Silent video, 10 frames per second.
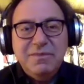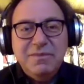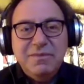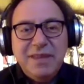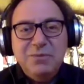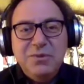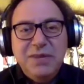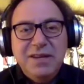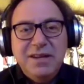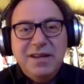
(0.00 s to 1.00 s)
thank you,
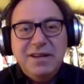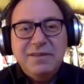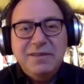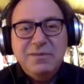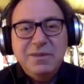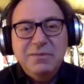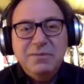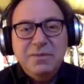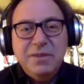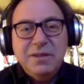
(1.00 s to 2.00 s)
Maureen, and we
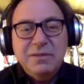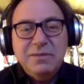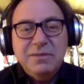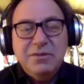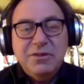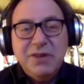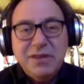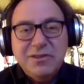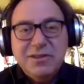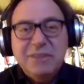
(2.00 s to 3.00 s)
welcome your
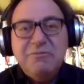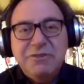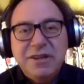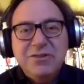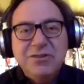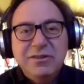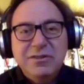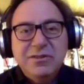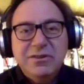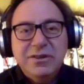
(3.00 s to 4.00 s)
thoughts and
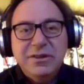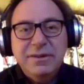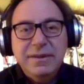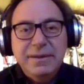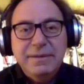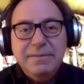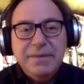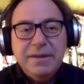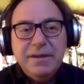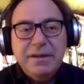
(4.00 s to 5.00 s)
reflections on
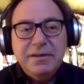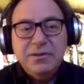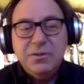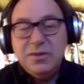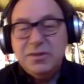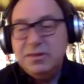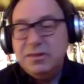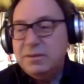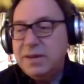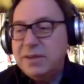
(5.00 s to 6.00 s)
this question that
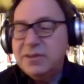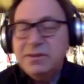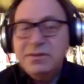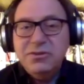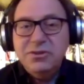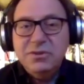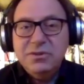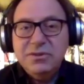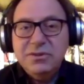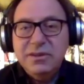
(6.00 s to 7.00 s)
we're asking on the show
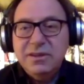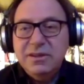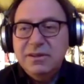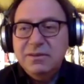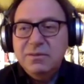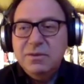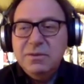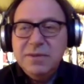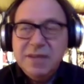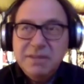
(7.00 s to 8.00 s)
is, where do
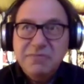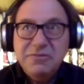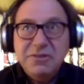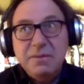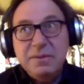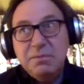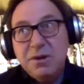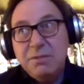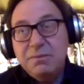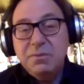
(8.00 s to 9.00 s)
we come from in
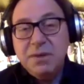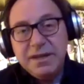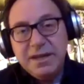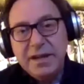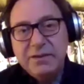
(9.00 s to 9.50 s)
part, but what now?